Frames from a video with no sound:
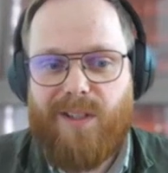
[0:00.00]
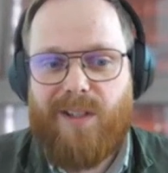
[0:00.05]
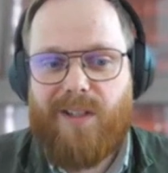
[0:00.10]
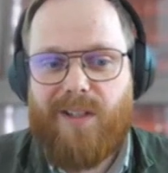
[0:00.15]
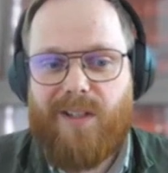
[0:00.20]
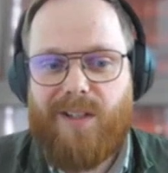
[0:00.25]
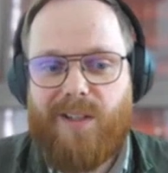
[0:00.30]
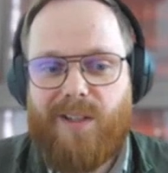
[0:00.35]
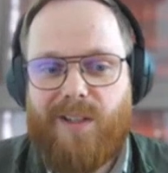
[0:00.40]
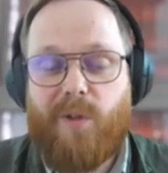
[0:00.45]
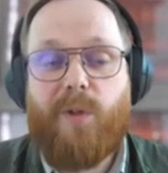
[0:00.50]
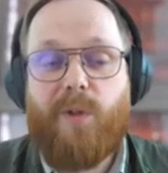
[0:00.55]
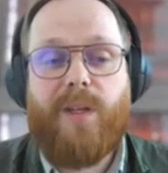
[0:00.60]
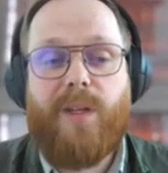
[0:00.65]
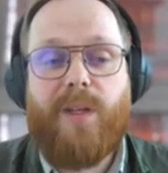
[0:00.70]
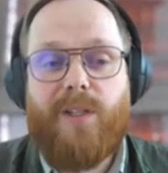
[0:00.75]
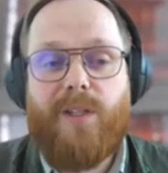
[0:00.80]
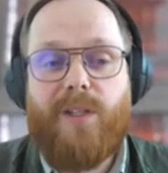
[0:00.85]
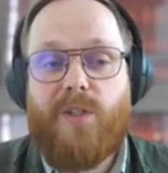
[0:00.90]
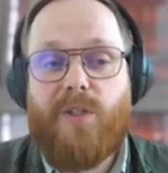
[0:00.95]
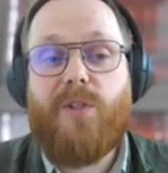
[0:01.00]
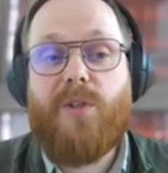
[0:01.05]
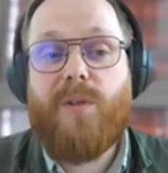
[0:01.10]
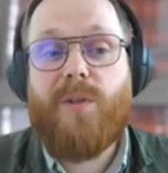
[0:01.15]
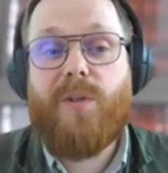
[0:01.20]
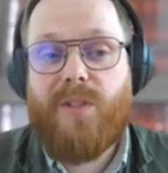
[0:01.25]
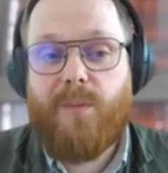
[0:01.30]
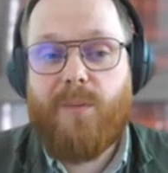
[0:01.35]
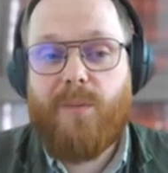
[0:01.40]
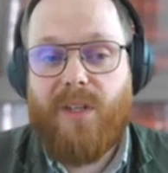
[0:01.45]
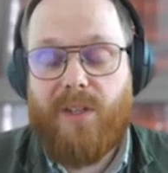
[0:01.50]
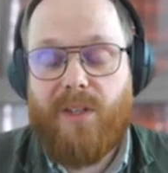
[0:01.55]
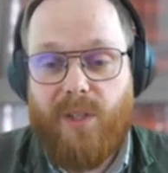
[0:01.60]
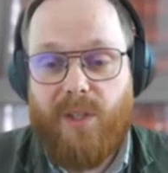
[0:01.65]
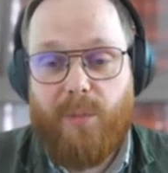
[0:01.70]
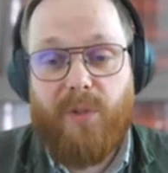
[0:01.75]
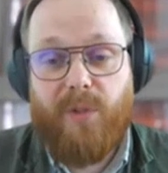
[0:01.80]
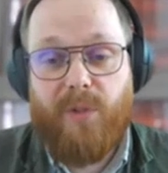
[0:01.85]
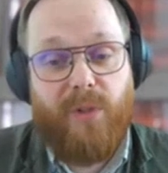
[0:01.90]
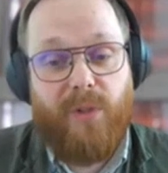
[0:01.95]
if you're looking into doing something
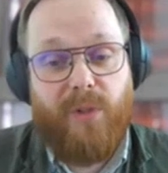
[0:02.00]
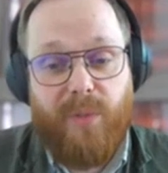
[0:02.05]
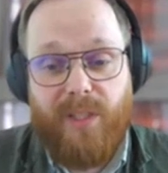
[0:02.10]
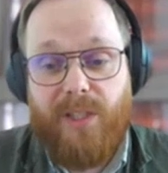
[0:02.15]
similar,